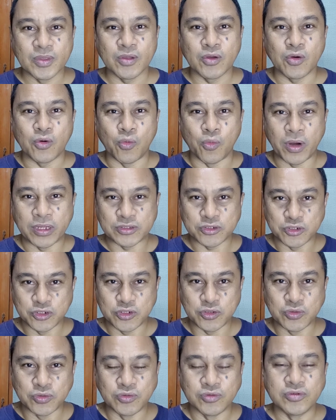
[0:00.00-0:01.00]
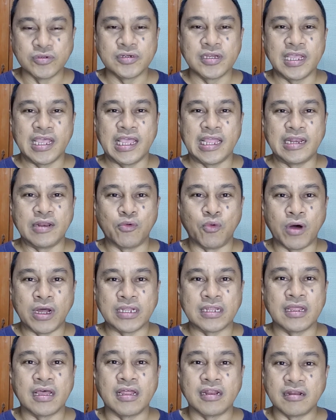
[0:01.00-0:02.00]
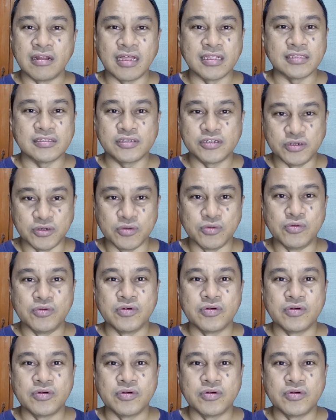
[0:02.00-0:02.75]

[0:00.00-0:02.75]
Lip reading: what to do and what not to do,